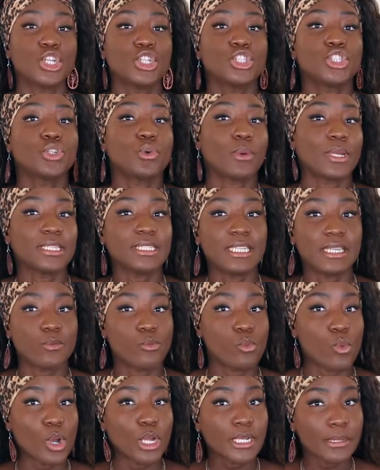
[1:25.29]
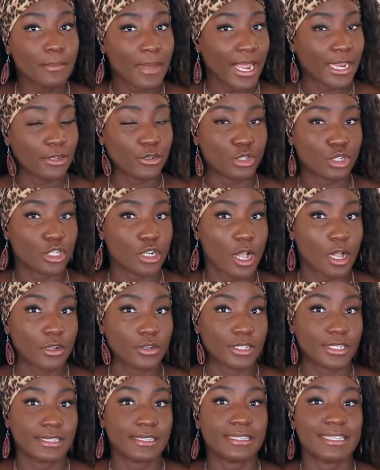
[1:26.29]
21 minor
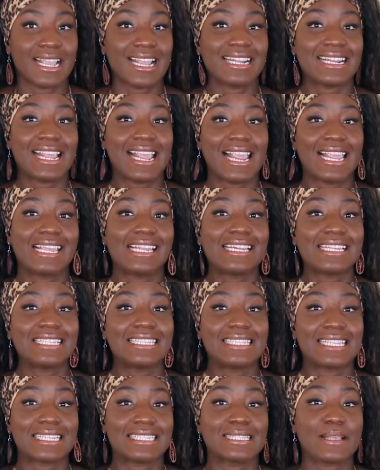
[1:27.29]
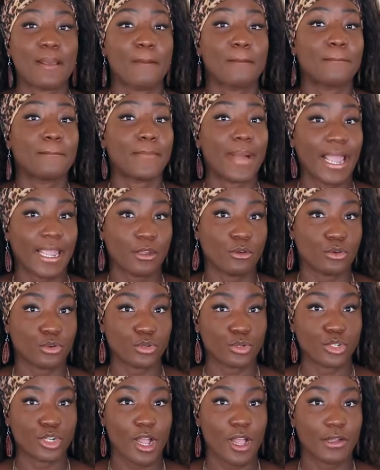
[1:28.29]
chakras, and 86 micro
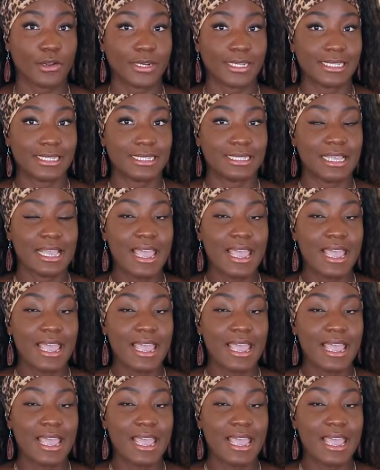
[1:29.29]
chakras.